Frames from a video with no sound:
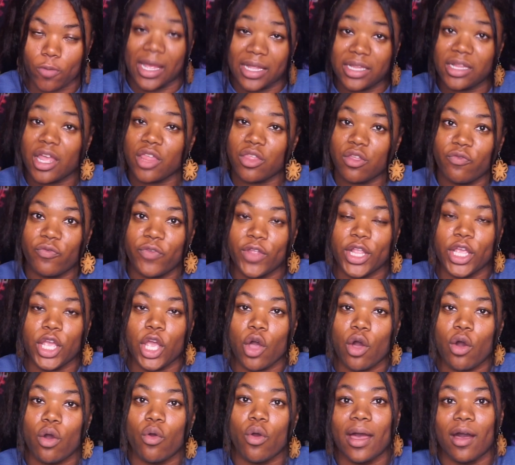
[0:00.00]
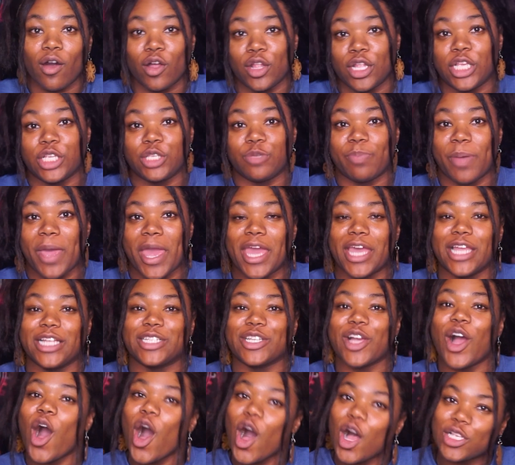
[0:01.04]
Another video on his page
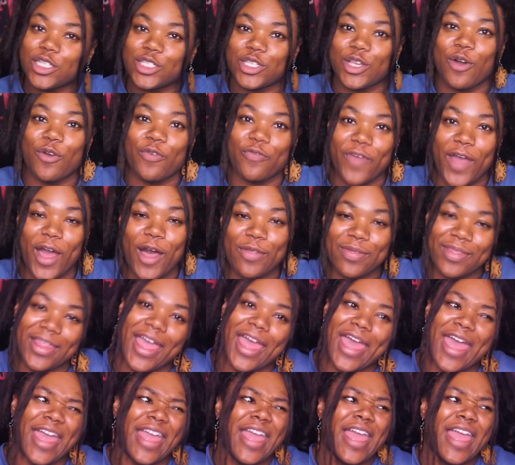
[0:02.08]
also found that